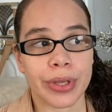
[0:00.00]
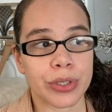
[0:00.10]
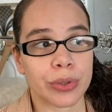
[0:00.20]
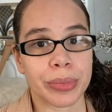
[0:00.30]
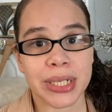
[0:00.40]
They
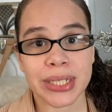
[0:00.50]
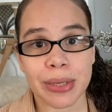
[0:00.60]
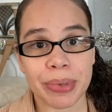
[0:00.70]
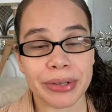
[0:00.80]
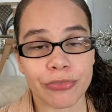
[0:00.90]
told me to
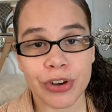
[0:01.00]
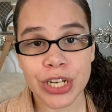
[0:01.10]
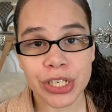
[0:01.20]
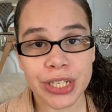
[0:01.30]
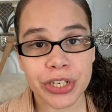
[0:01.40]
sleep in
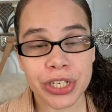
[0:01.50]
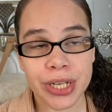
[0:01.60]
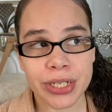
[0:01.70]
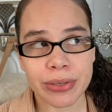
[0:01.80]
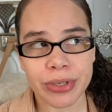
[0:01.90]
fresh clean
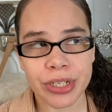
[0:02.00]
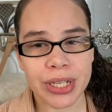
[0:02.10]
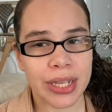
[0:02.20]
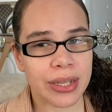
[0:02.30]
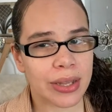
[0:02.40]
sheets, which
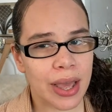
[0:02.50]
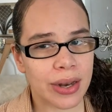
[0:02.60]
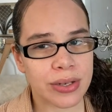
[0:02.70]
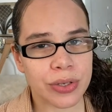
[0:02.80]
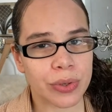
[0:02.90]
they
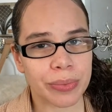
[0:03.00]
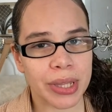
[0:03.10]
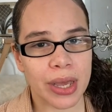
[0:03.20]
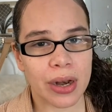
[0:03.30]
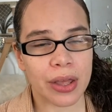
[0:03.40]
hadn't told me
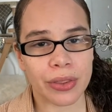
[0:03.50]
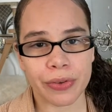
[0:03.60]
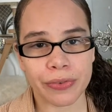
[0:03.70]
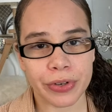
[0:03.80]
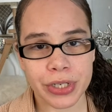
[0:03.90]
that on
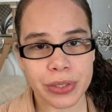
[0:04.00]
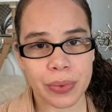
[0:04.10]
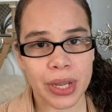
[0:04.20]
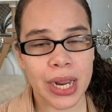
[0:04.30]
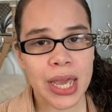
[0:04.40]
the first
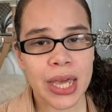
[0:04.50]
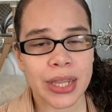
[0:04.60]
one.